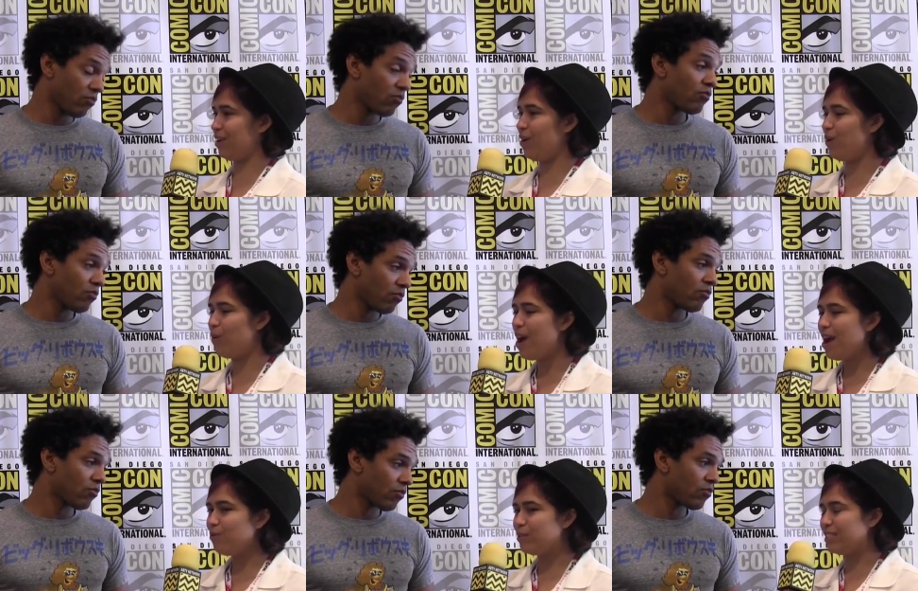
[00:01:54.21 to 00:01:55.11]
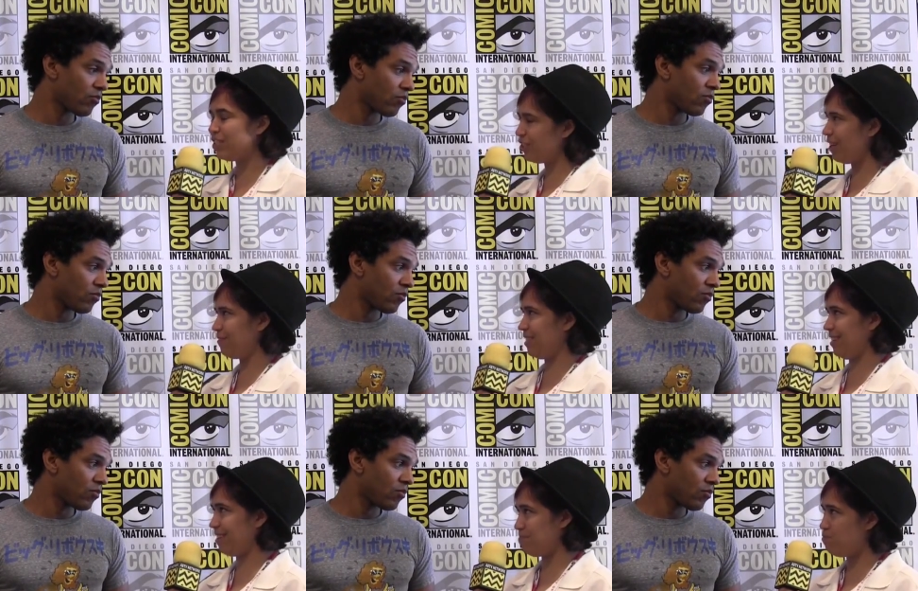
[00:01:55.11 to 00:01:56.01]
Speaker 1: Go, was a shift
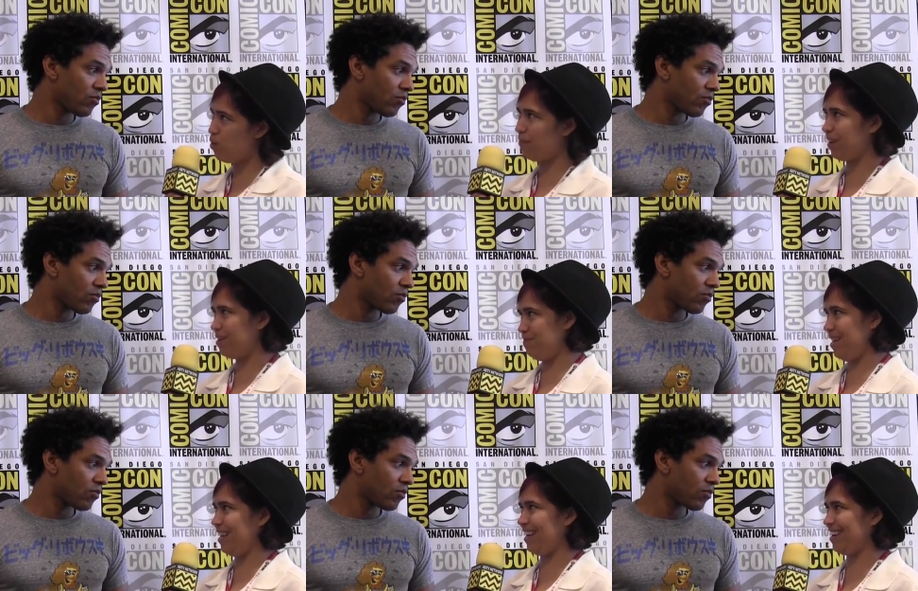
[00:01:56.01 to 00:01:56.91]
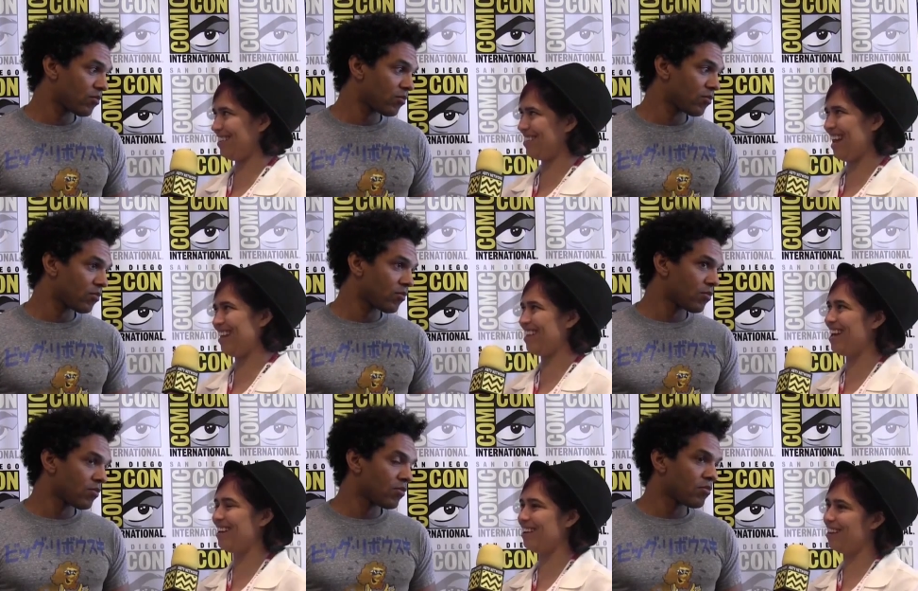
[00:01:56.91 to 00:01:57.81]
into more of a comedic take
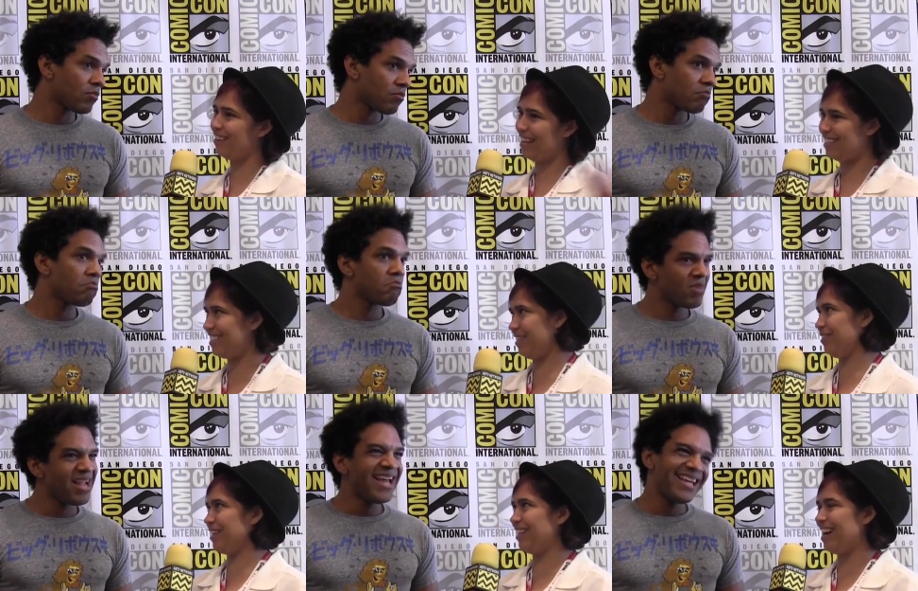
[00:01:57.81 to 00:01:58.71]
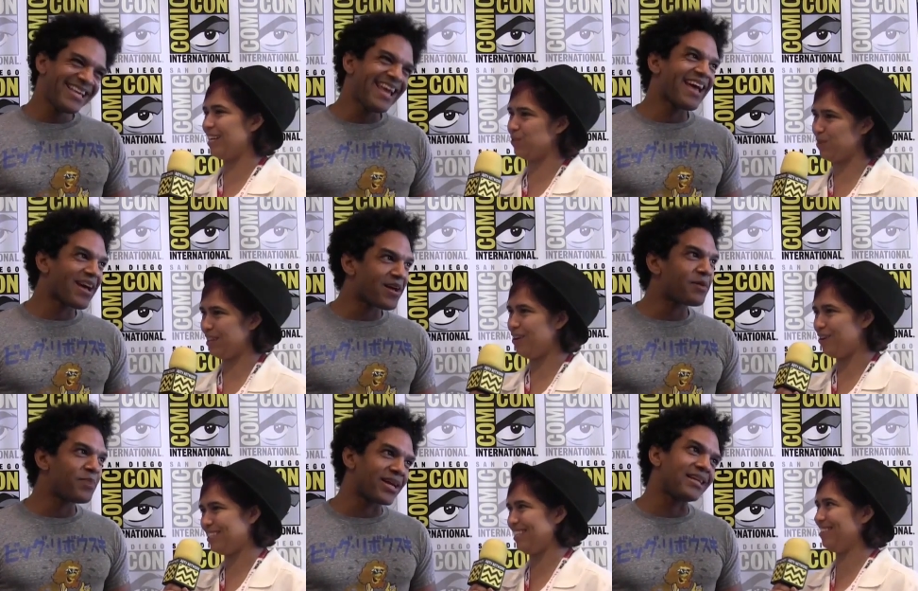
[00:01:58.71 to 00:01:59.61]
than like a serialized
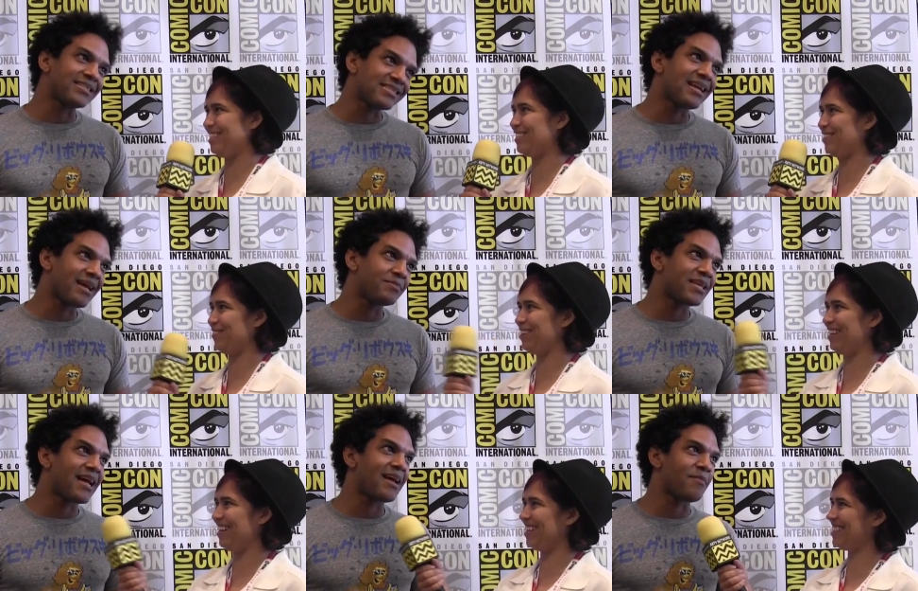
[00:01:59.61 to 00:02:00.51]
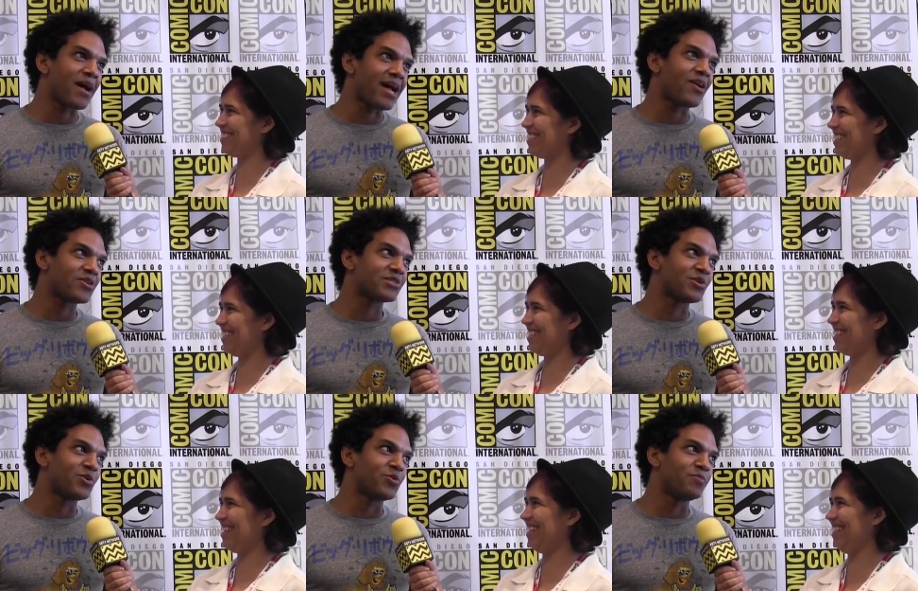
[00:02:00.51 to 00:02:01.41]
yeah, with a but serious at the same story.
Speaker 2: time, I
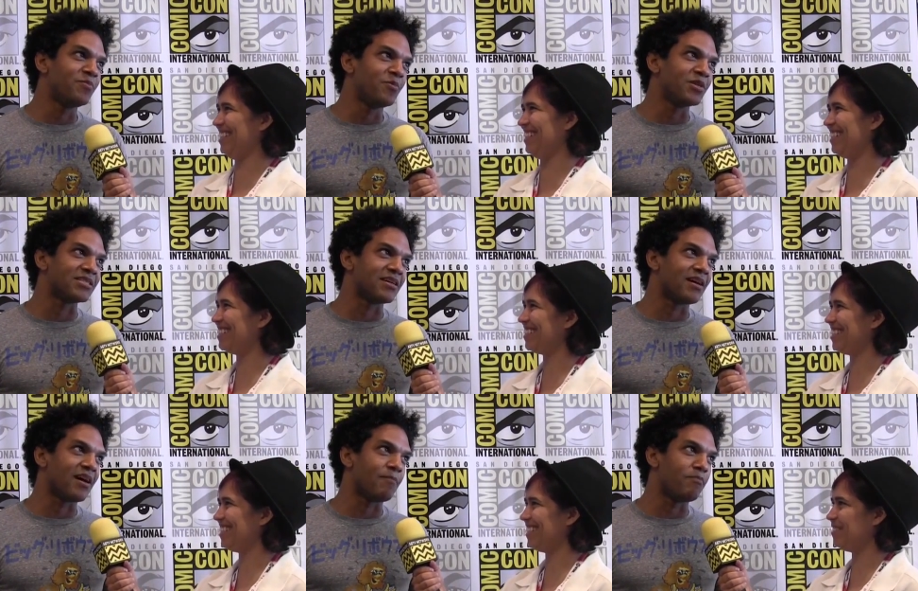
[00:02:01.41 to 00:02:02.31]
also was a, a,